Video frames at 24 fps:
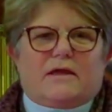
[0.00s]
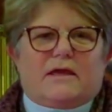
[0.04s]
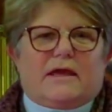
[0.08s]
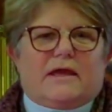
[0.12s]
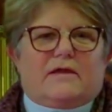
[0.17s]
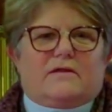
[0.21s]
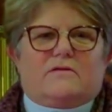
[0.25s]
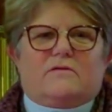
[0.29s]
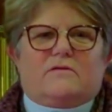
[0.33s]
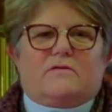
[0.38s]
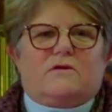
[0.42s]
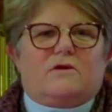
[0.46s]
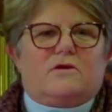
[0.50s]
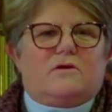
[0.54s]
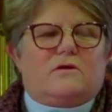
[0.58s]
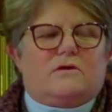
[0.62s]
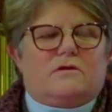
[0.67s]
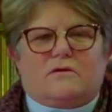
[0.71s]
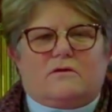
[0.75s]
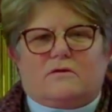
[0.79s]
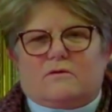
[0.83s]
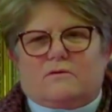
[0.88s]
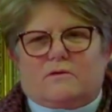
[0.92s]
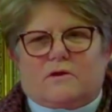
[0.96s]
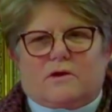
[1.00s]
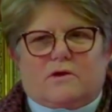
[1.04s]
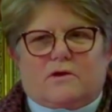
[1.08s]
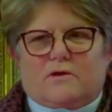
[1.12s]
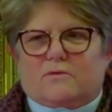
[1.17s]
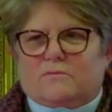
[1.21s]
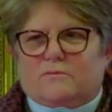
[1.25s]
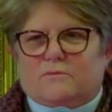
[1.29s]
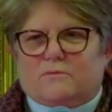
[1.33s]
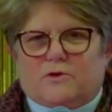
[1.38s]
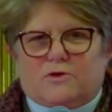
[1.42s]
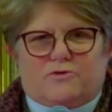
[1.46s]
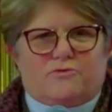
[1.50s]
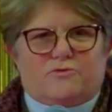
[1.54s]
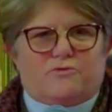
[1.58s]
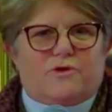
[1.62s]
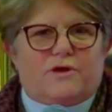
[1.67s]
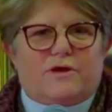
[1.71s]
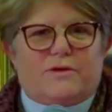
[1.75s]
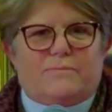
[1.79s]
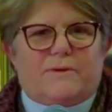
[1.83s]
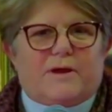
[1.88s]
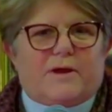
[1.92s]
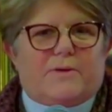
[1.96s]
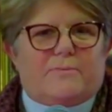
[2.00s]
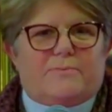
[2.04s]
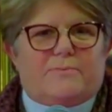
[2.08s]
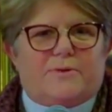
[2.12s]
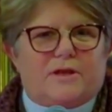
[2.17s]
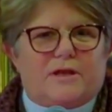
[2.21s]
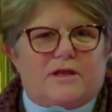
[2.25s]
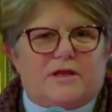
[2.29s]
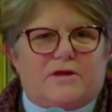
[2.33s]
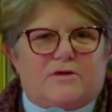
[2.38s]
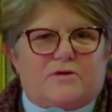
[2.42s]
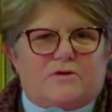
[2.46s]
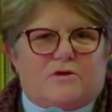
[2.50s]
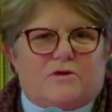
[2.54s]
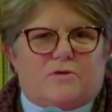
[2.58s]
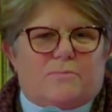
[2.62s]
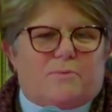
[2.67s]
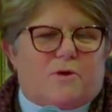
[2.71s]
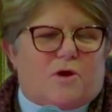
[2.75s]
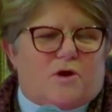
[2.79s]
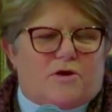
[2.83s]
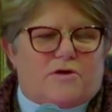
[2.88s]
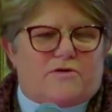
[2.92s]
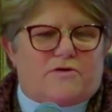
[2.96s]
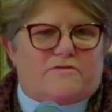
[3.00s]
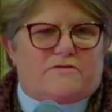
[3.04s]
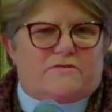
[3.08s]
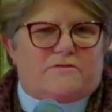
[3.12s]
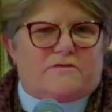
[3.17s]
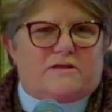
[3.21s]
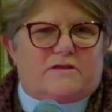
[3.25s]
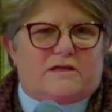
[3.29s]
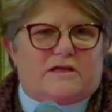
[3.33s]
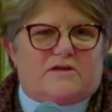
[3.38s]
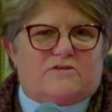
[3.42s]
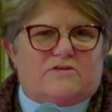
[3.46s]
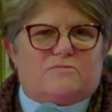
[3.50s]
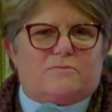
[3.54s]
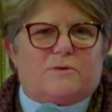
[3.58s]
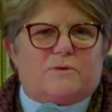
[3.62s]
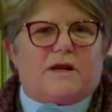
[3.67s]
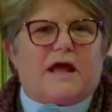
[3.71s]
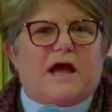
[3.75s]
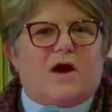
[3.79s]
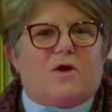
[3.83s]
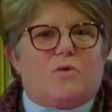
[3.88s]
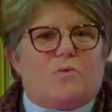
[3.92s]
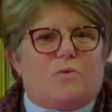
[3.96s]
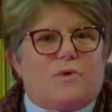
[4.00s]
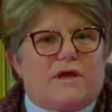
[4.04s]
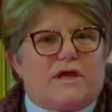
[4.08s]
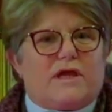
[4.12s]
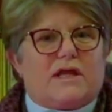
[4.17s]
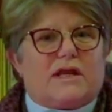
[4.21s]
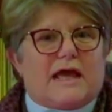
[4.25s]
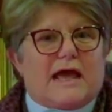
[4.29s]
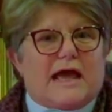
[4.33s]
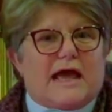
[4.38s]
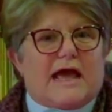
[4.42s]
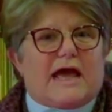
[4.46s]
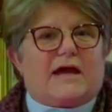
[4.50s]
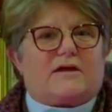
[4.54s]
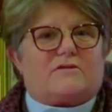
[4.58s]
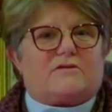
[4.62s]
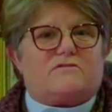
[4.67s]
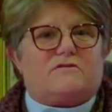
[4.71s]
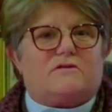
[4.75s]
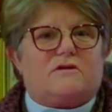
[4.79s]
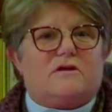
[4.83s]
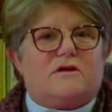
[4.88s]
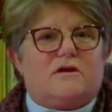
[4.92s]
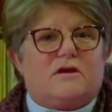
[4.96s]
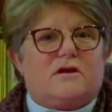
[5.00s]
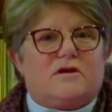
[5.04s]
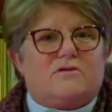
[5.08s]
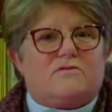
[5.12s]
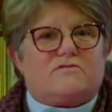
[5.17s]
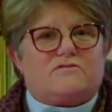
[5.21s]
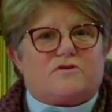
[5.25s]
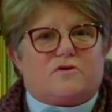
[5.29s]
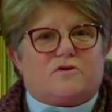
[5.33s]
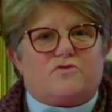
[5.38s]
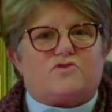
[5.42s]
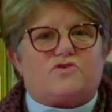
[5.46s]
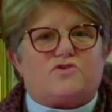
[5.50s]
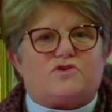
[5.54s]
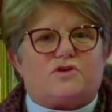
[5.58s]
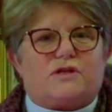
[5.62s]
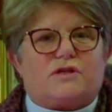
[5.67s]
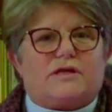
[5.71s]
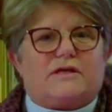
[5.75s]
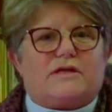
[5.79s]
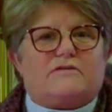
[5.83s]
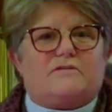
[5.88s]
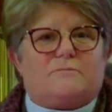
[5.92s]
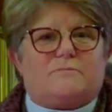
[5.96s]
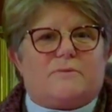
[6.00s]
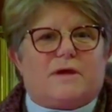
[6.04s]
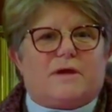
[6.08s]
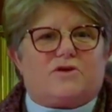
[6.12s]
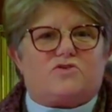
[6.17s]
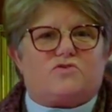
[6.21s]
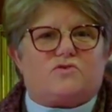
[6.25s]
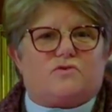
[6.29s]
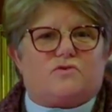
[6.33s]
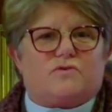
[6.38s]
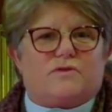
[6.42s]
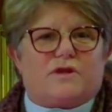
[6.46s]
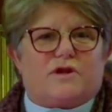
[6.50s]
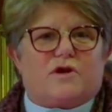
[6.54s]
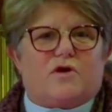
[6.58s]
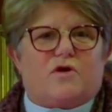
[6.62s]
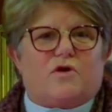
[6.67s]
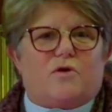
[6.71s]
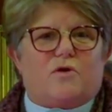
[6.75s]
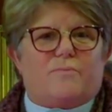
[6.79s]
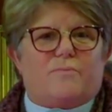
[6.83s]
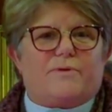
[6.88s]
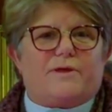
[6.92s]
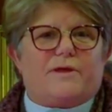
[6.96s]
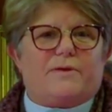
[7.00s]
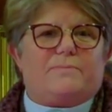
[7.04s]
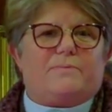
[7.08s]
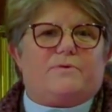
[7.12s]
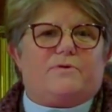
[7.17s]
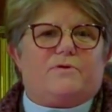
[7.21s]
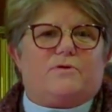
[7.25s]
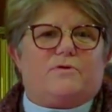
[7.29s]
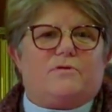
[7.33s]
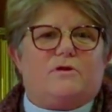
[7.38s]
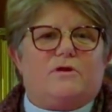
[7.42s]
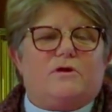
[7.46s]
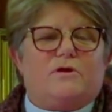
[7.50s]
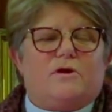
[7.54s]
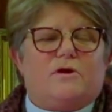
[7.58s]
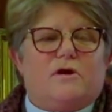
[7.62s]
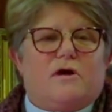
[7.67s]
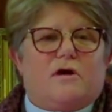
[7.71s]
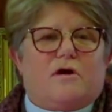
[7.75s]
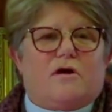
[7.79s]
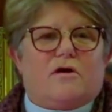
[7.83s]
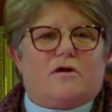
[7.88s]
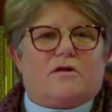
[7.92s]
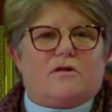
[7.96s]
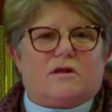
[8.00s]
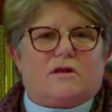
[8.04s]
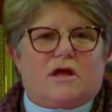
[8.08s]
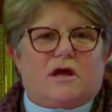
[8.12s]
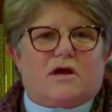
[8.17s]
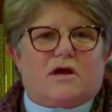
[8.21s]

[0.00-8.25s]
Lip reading: can agree about political or partisan things, but how we can act socially to make sure that all people are